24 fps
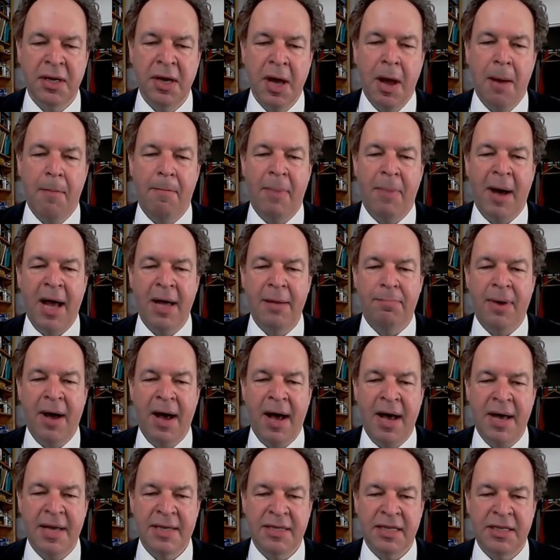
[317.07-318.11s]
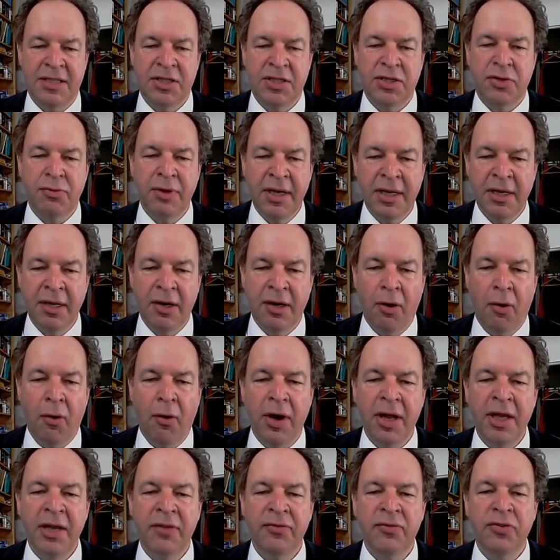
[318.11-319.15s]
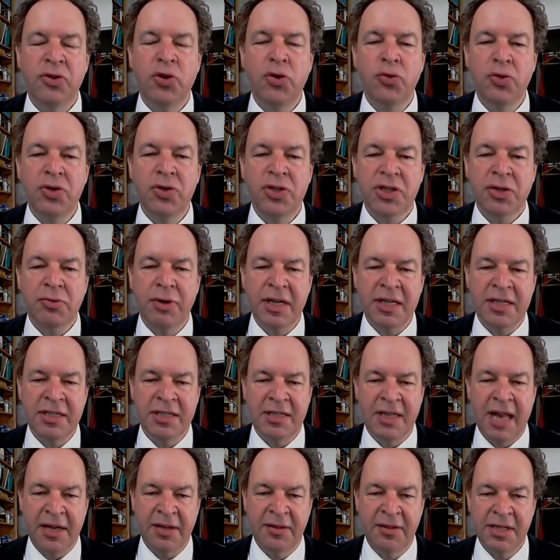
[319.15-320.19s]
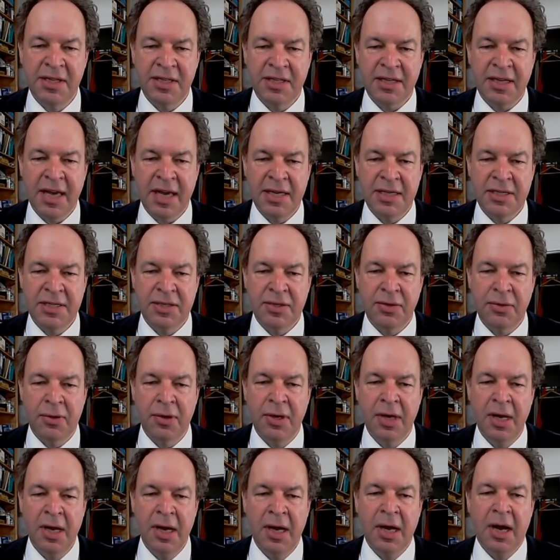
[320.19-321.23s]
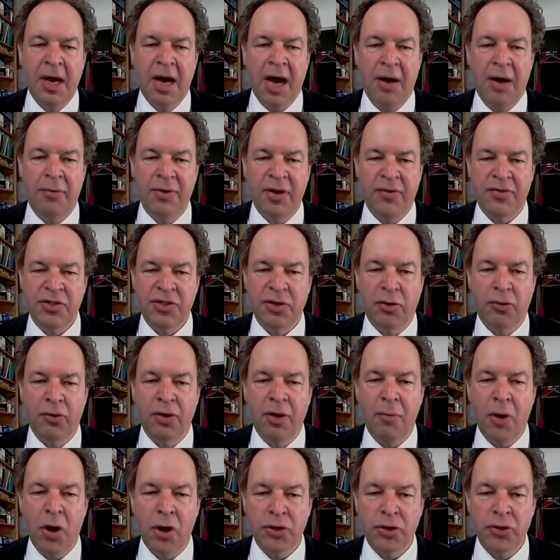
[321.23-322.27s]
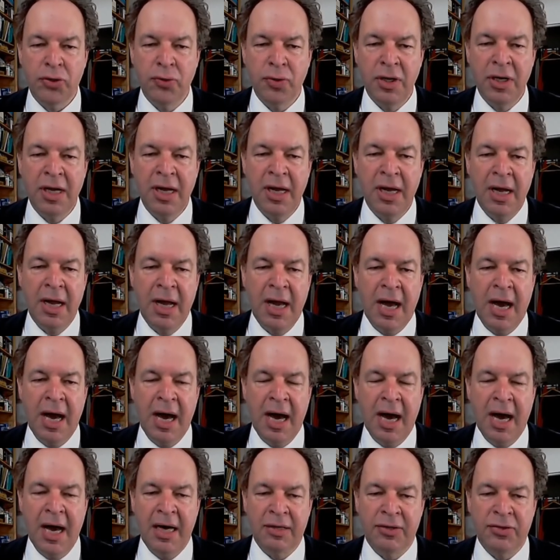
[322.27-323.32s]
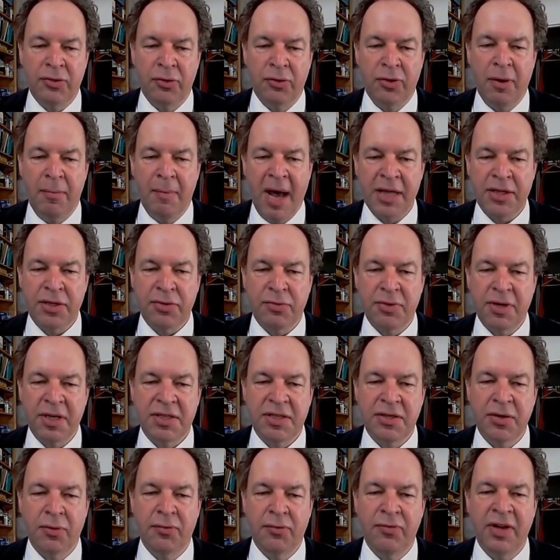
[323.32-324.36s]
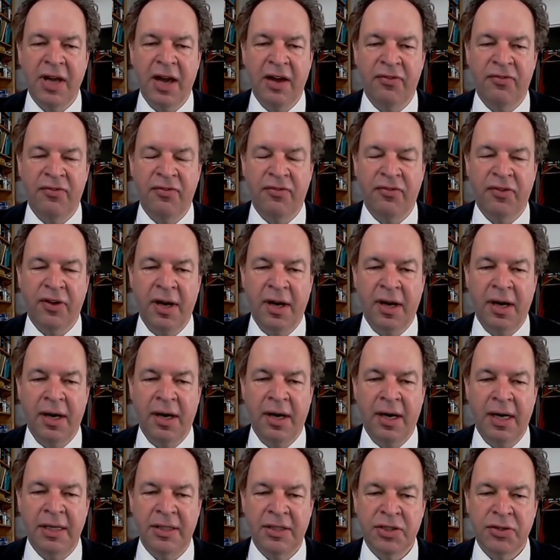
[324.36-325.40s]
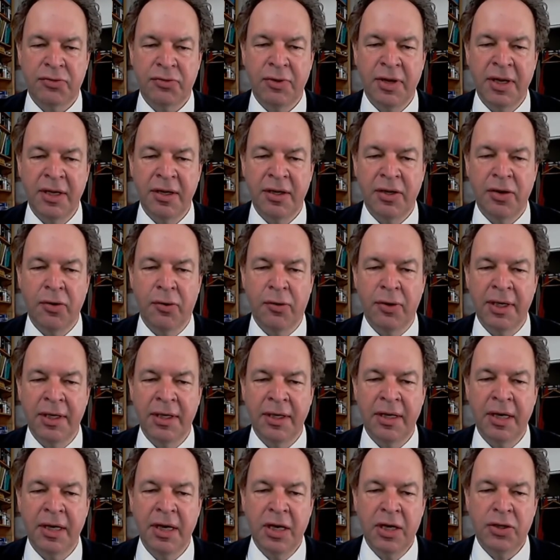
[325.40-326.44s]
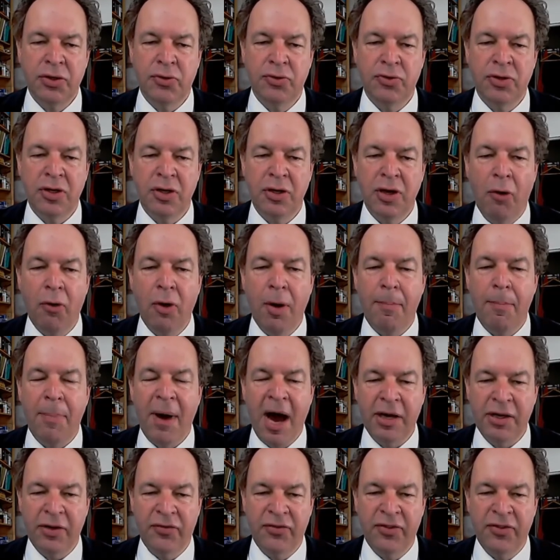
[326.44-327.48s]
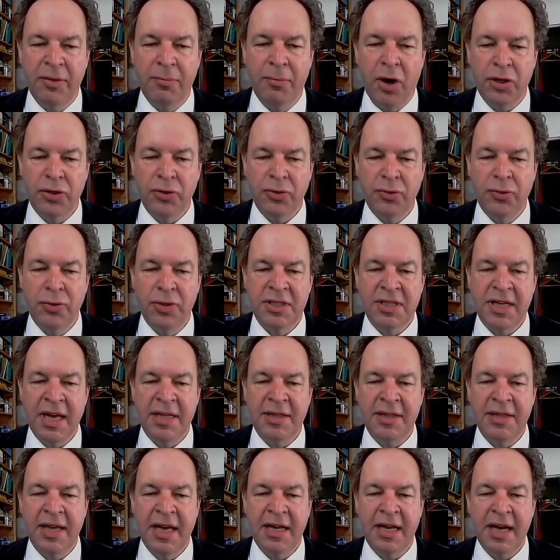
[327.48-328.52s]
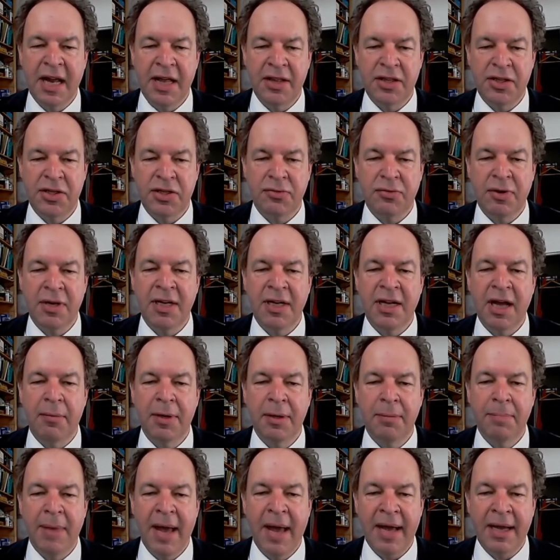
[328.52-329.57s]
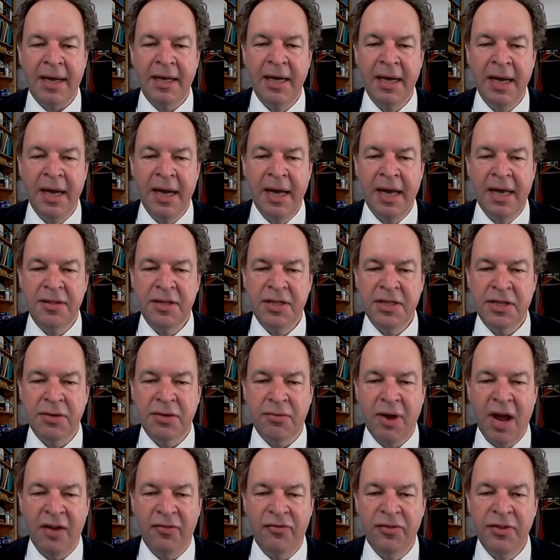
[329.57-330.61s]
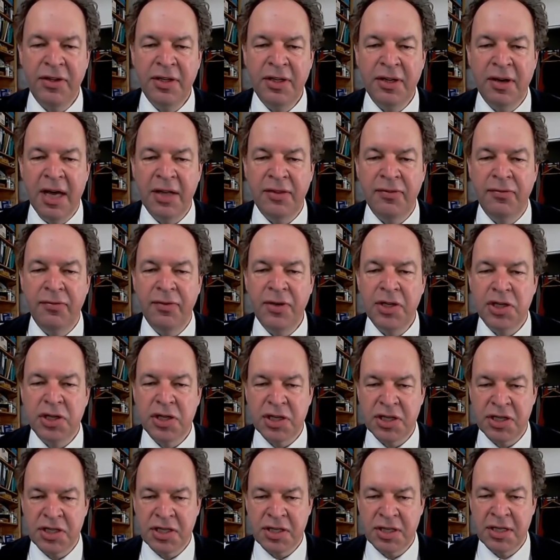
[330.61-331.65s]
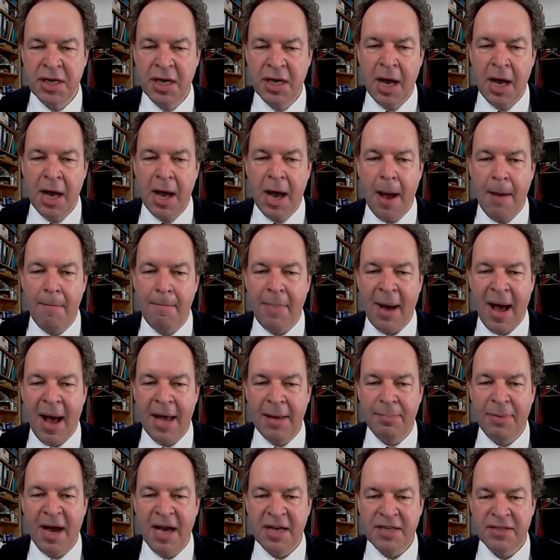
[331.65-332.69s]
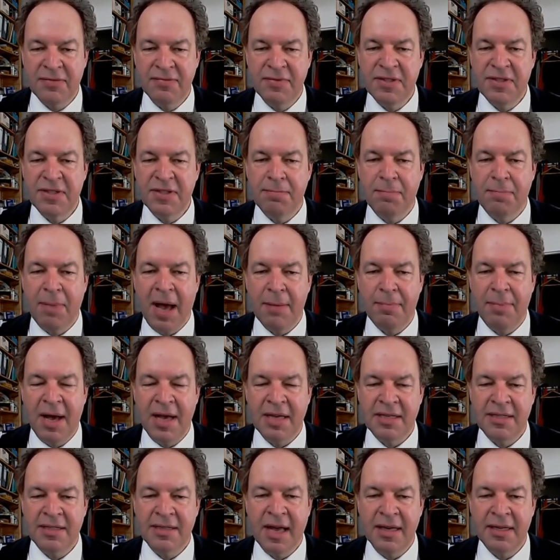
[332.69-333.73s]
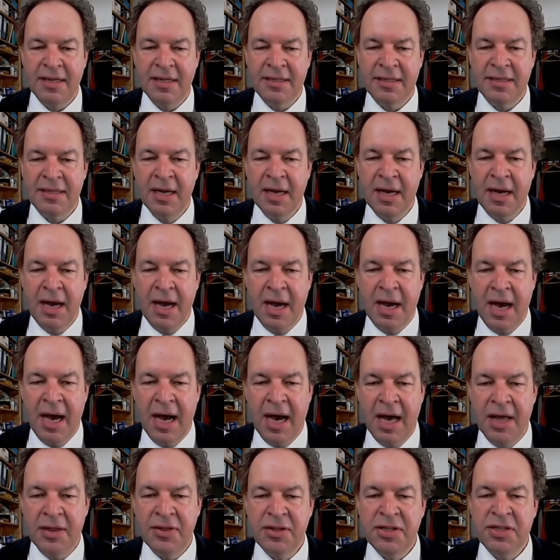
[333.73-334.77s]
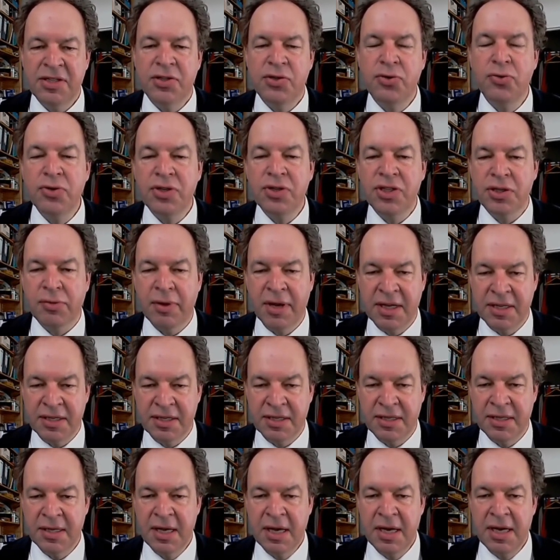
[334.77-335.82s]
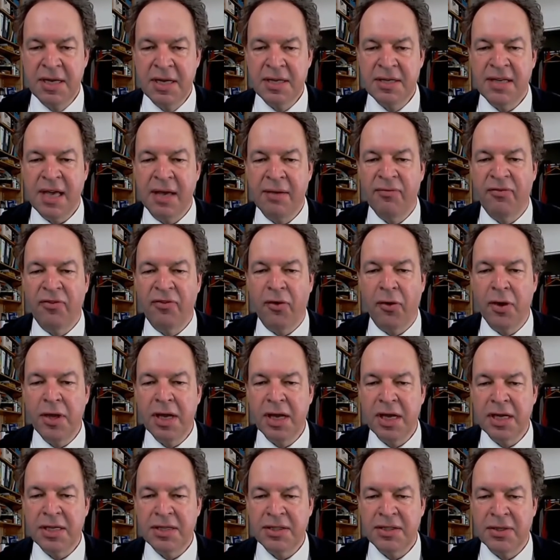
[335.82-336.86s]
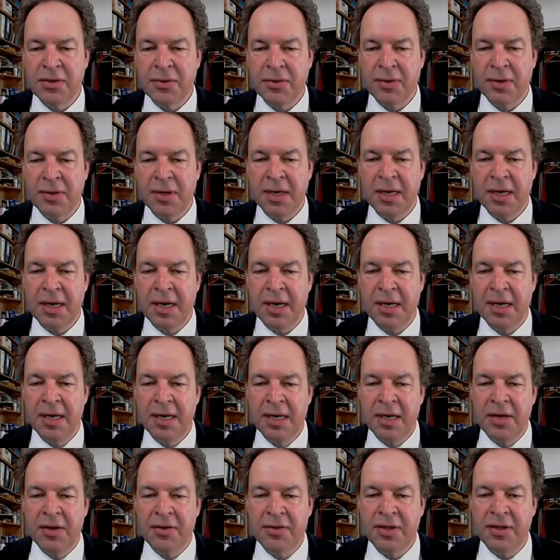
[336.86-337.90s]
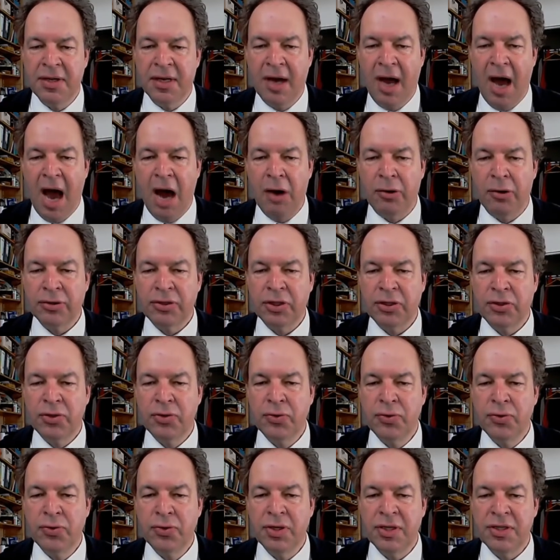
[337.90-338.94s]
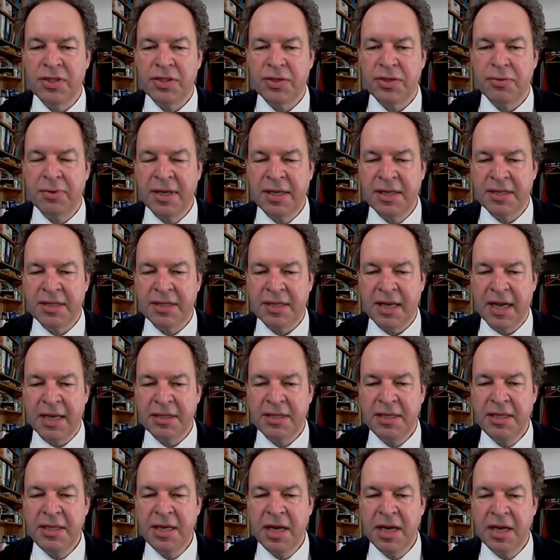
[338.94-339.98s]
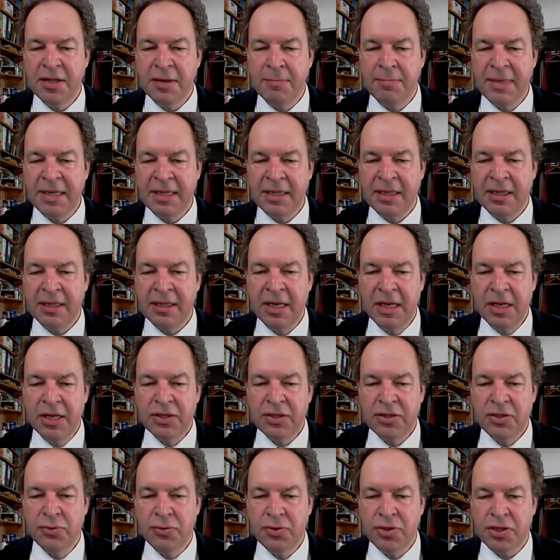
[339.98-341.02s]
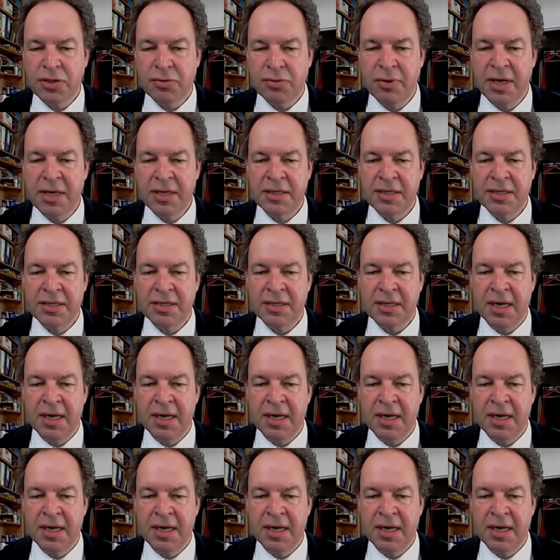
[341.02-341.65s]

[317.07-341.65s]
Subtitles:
bypass a string or even two strings, like in this case. So we have a solar module, solar matrix. So we have a string going to the lower part of the modules and then another string coming back. These arrive here, and we just bypass with this bypass diode these two strings. Same for here. So the outer two strings and here the middle two strings